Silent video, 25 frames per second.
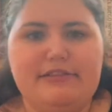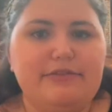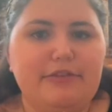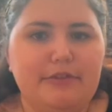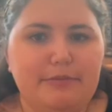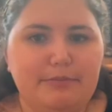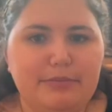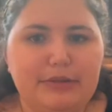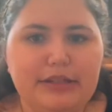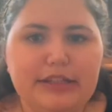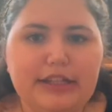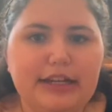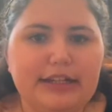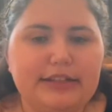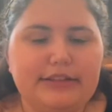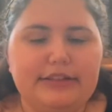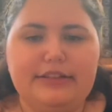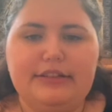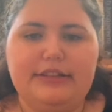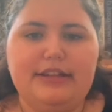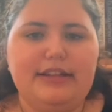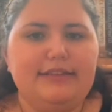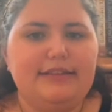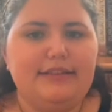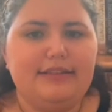for plot
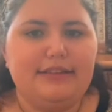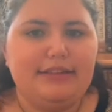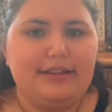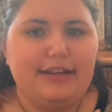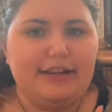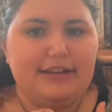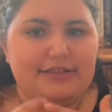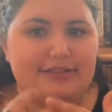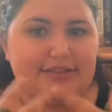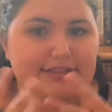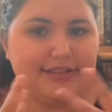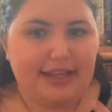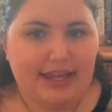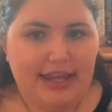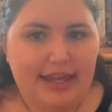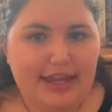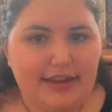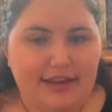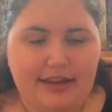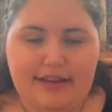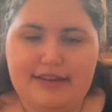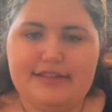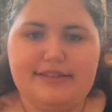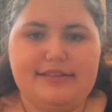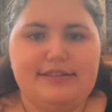you need to cause
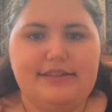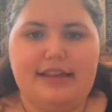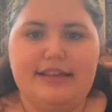chaos,